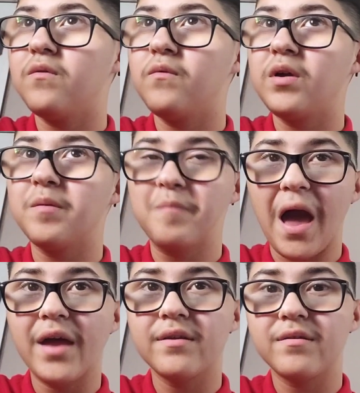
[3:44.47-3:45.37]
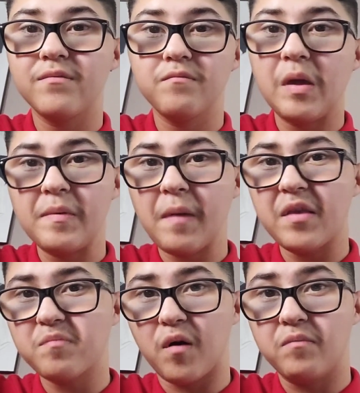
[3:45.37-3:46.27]
We could bat maybe
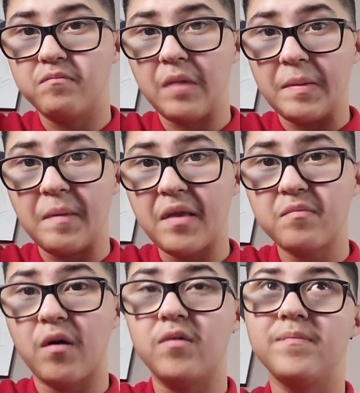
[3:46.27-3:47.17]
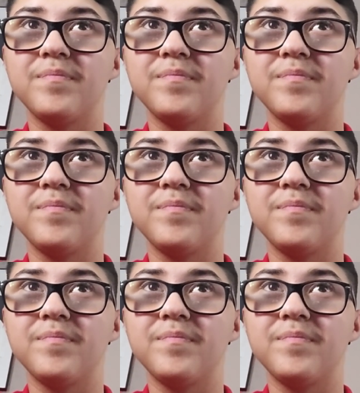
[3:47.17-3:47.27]
baseball, maybe baseball.